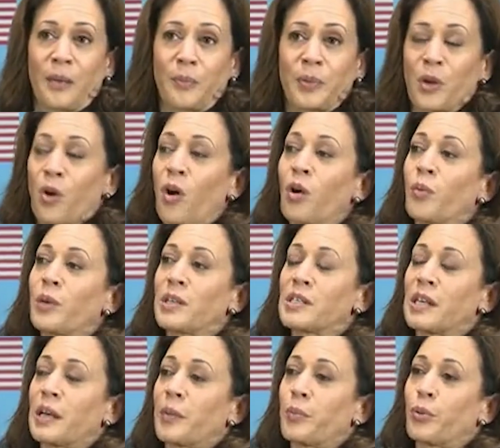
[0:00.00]
But always
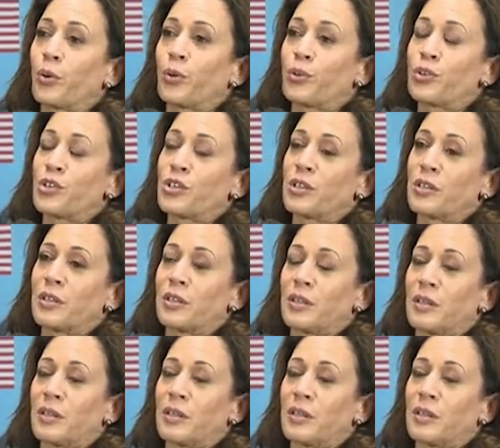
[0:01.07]
I approach